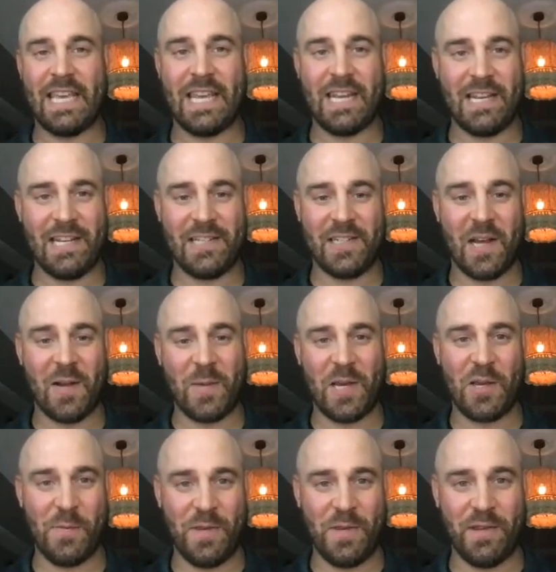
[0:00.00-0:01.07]
it is on
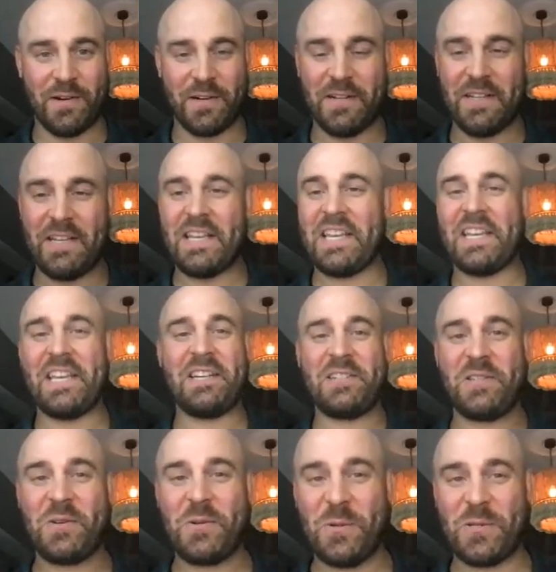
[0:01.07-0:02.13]
my computer. It
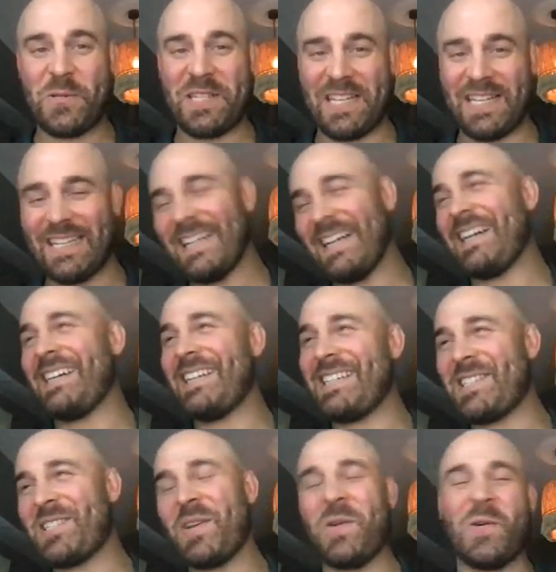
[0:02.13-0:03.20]
is the coolest
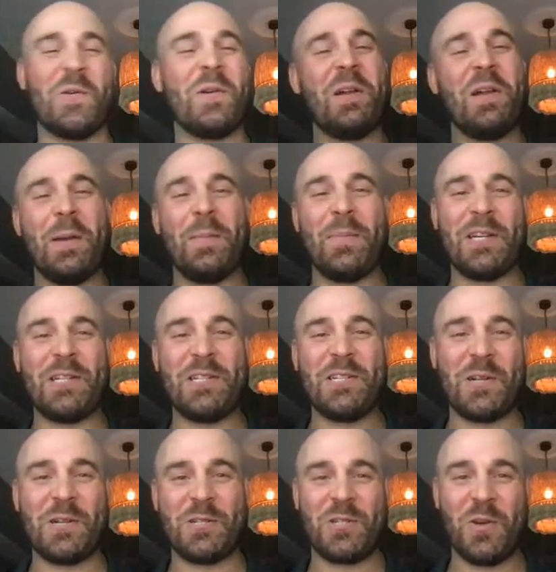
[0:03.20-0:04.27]
thing. So
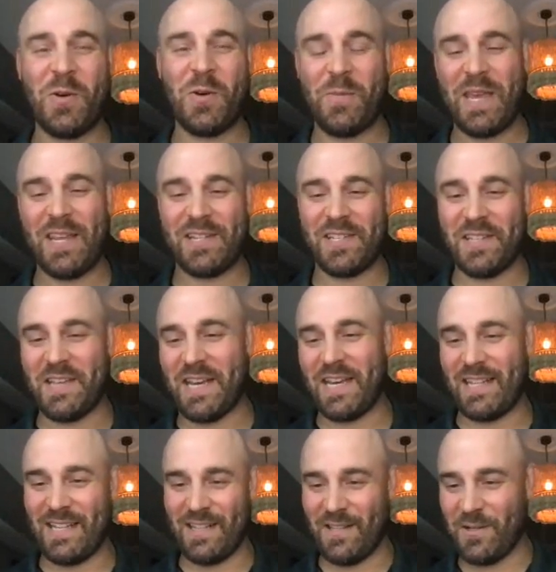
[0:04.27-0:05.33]
patients are so amazed
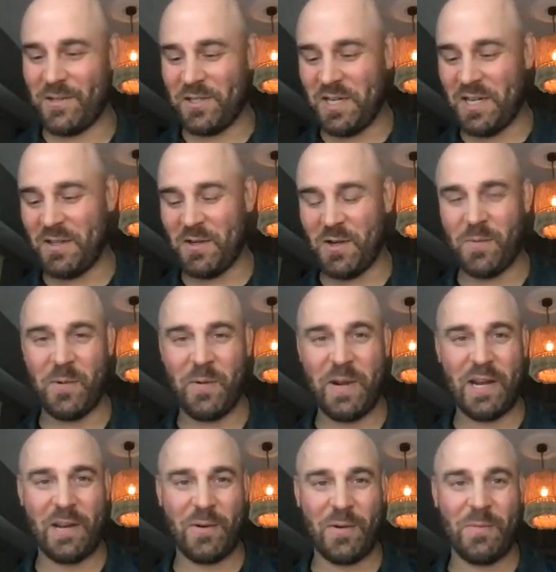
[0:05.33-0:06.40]
that they're sitting there in my
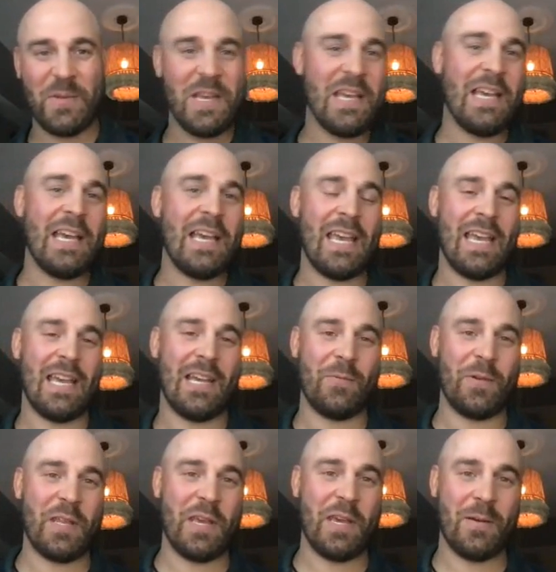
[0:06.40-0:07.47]
waiting room,
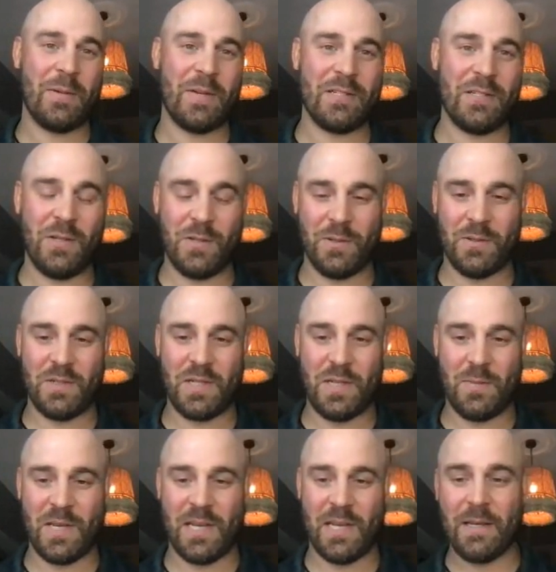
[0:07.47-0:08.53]
and when they come in to
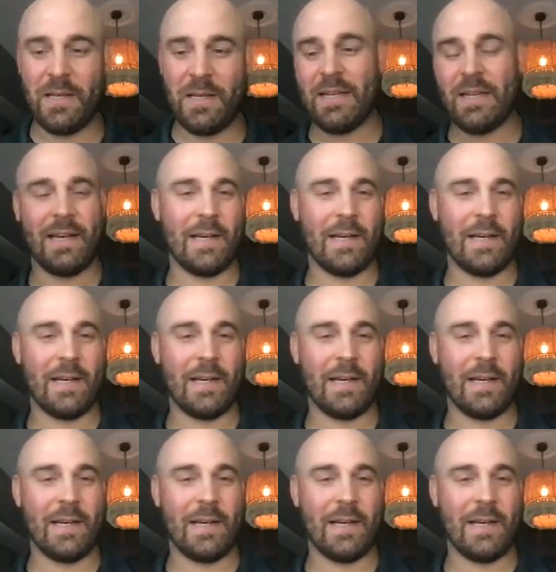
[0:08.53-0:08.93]
see me,